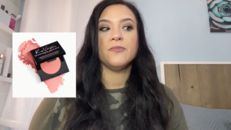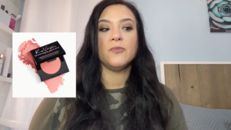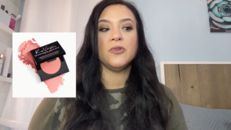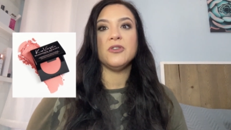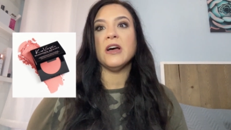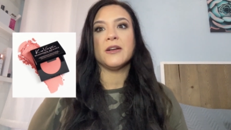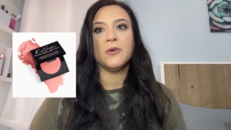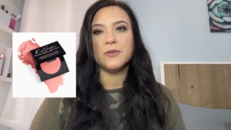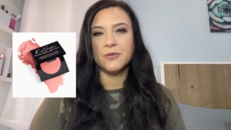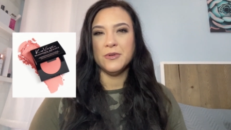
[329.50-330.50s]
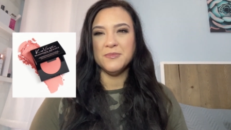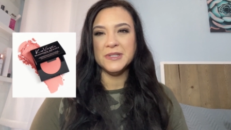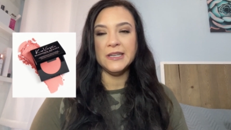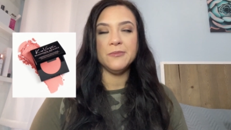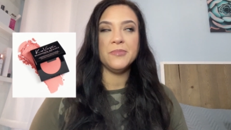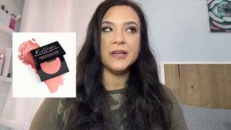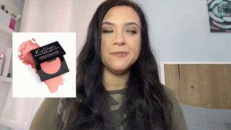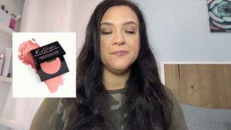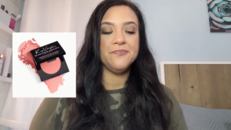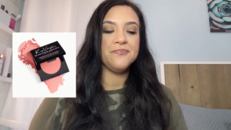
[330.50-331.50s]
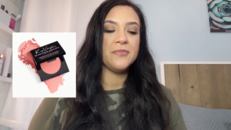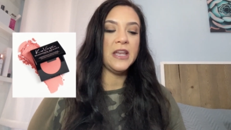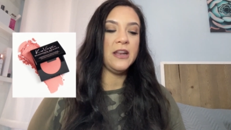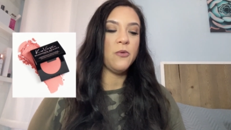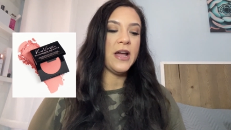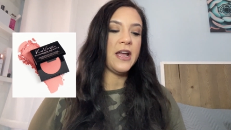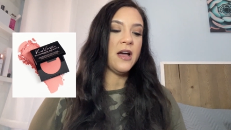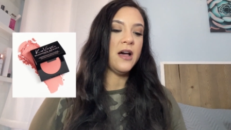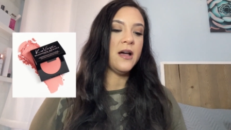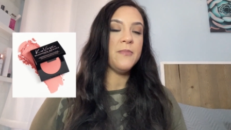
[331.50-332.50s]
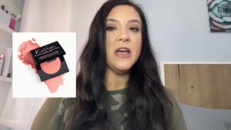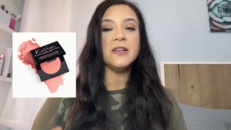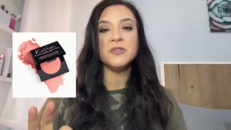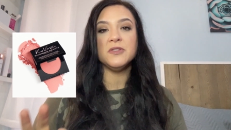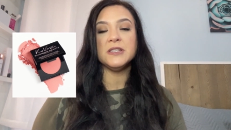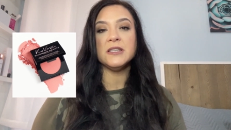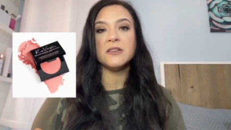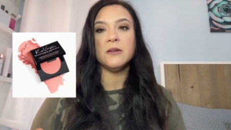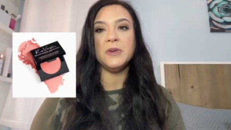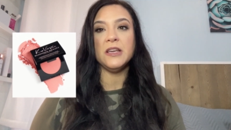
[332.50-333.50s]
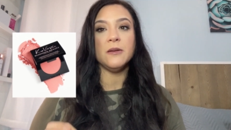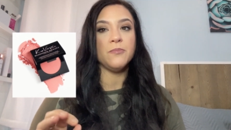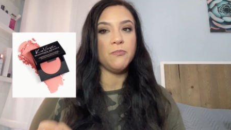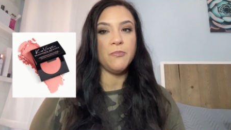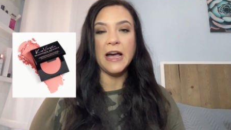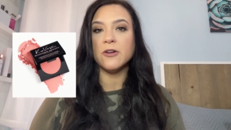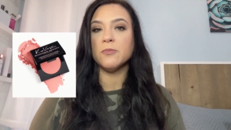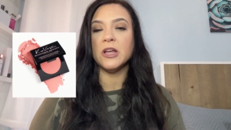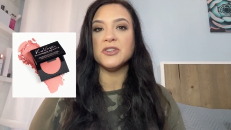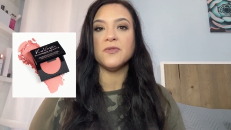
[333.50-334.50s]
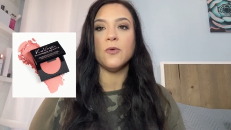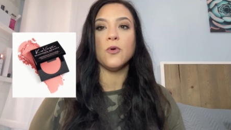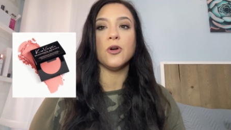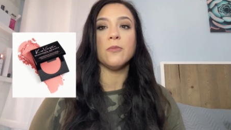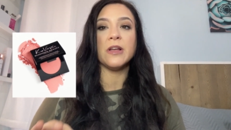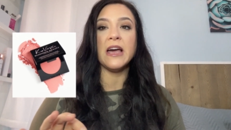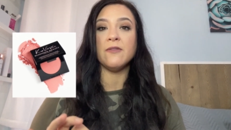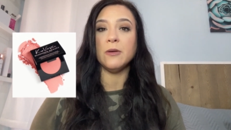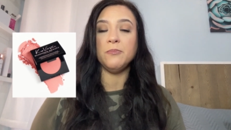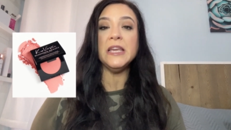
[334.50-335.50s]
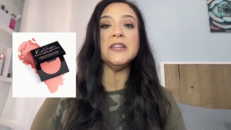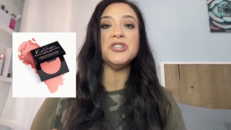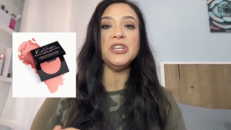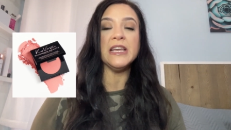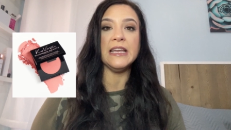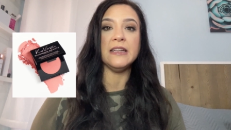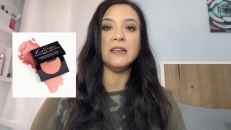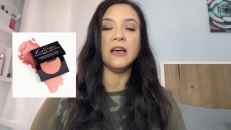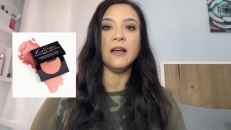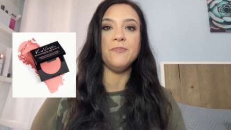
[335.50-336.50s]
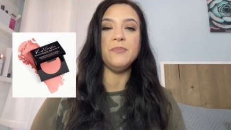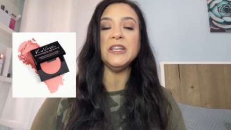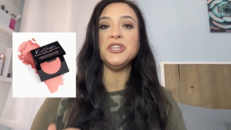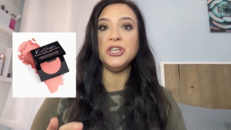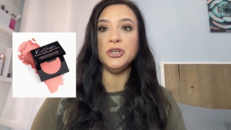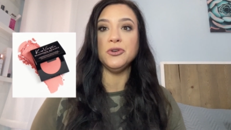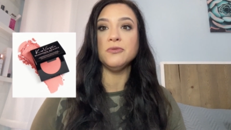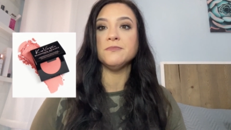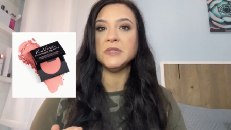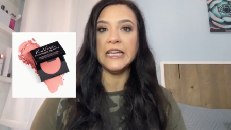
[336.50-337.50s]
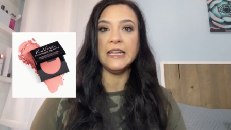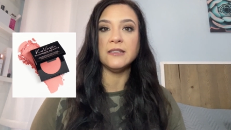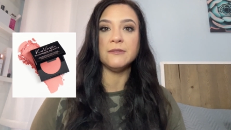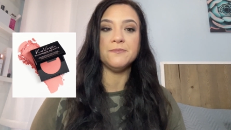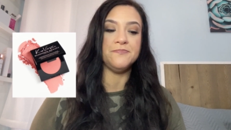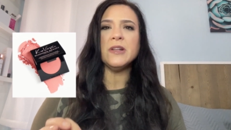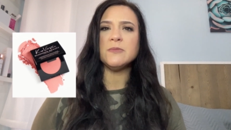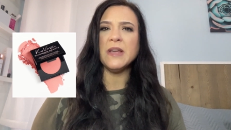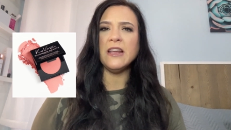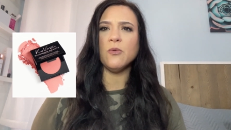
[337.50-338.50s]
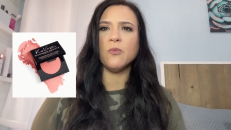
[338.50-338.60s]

with not going through Ipsy. But anyway, um, so this is going to be powder blush form, kind of a peachy, hint, uh, peachy hue tint. But it's made